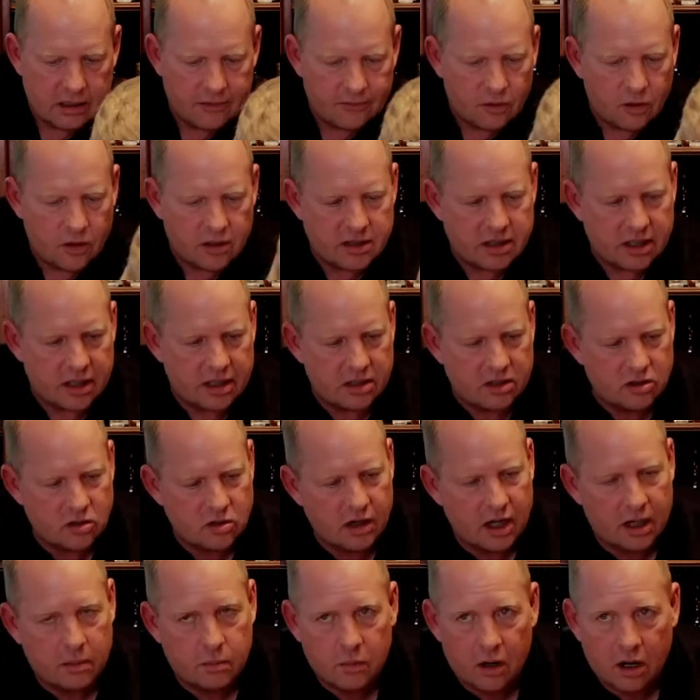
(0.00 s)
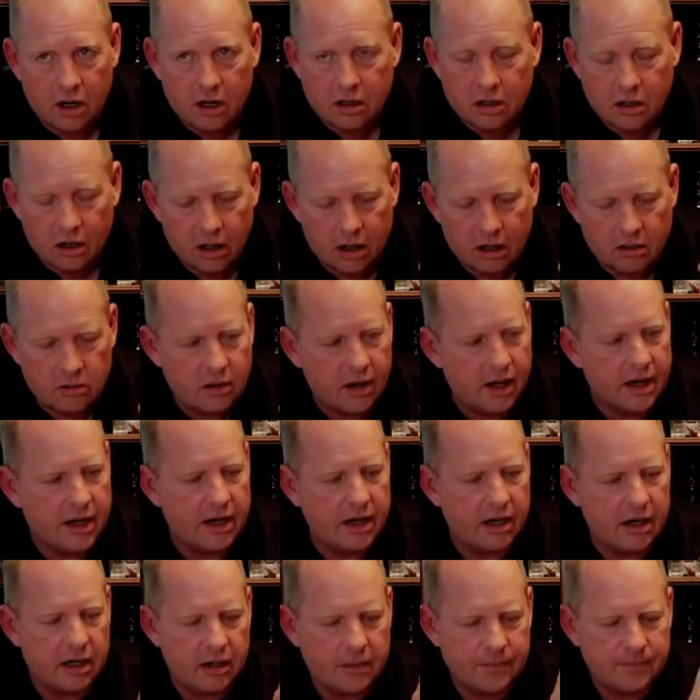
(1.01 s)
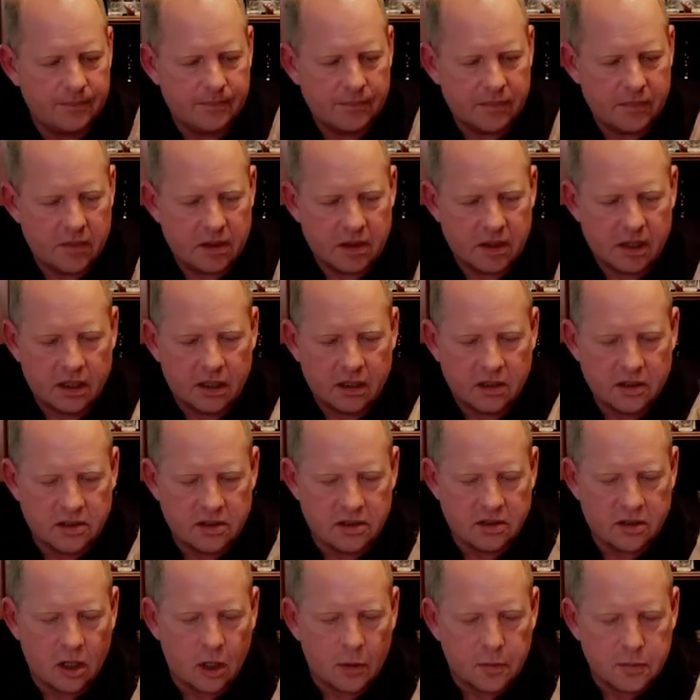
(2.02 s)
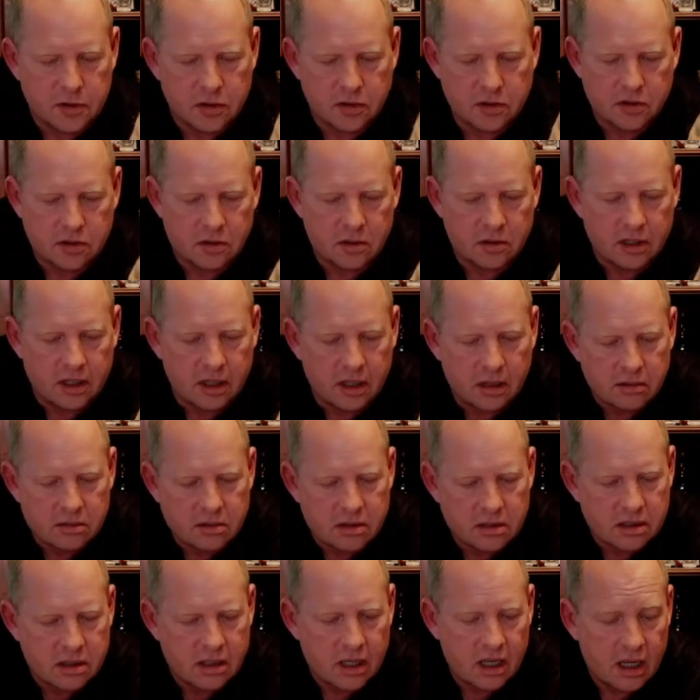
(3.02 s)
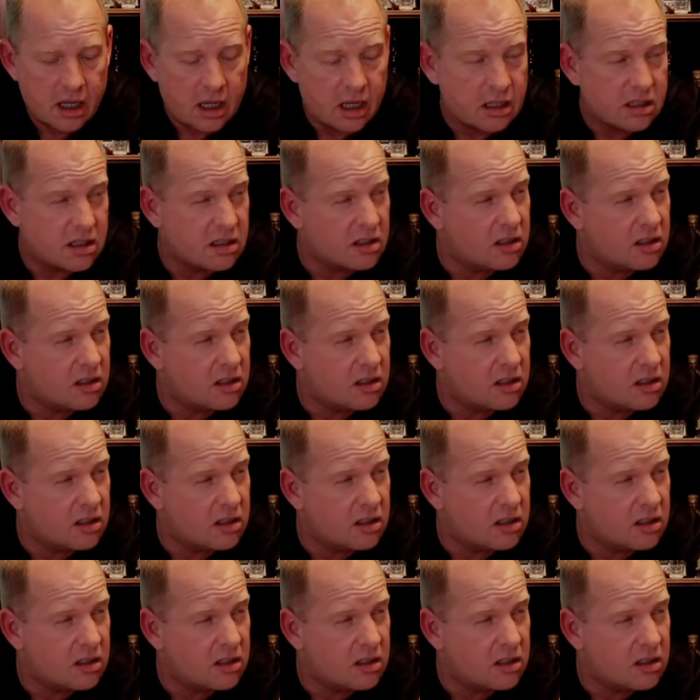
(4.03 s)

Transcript: Of course, his trademark card right here, Nicholas Sculpture Studios. He